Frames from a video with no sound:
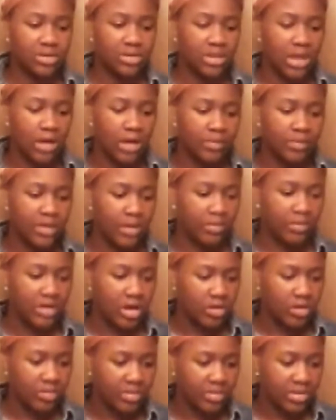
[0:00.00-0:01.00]

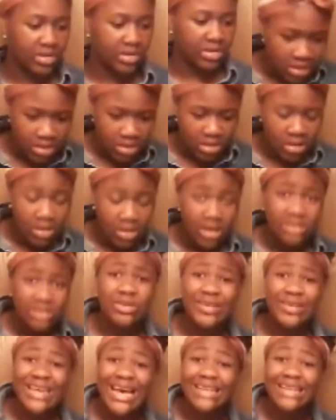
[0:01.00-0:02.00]
No.
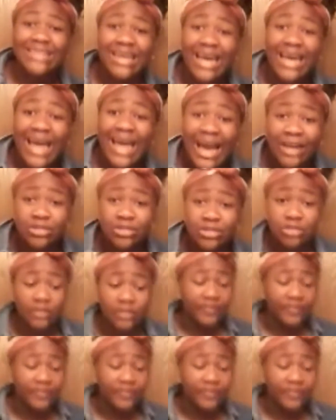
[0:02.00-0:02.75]
So he has like an actual